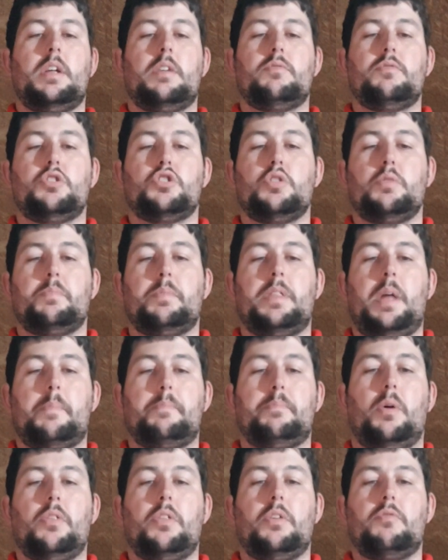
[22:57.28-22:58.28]
should be that
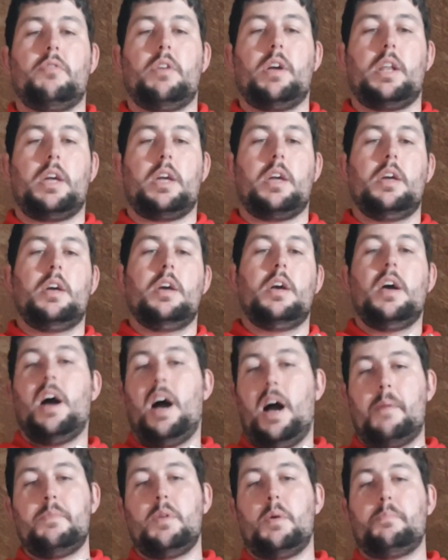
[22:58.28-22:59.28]
bothered really.
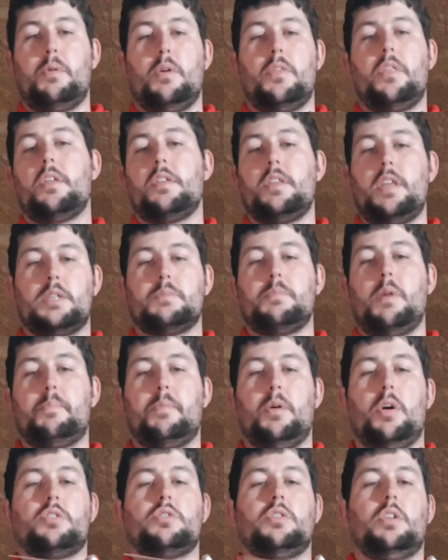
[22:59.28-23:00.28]
I'm not bothered. These are my
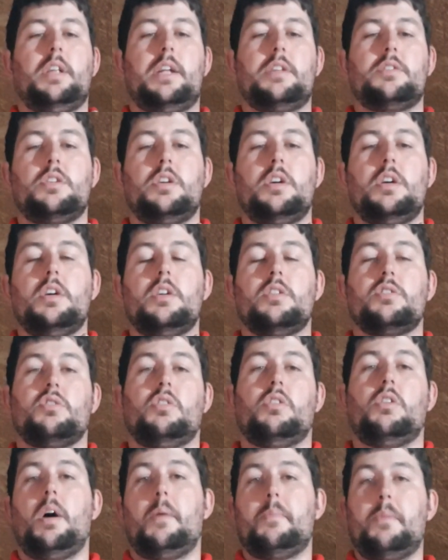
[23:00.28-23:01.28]
personal leads,
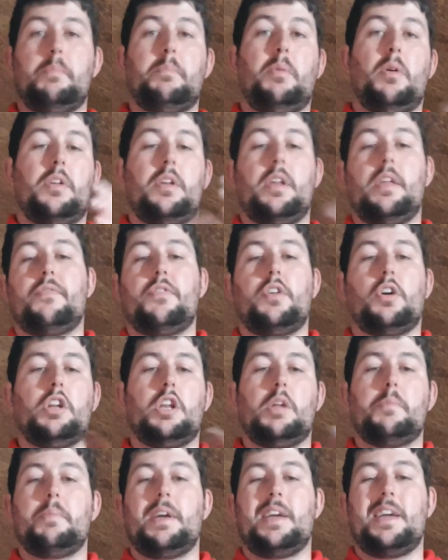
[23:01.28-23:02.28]
so I'm not bothered if they're going
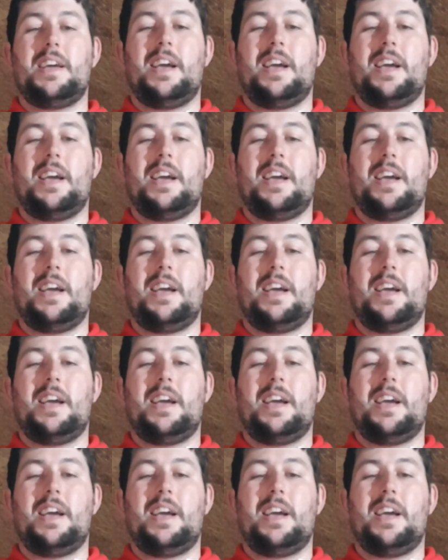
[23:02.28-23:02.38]
to be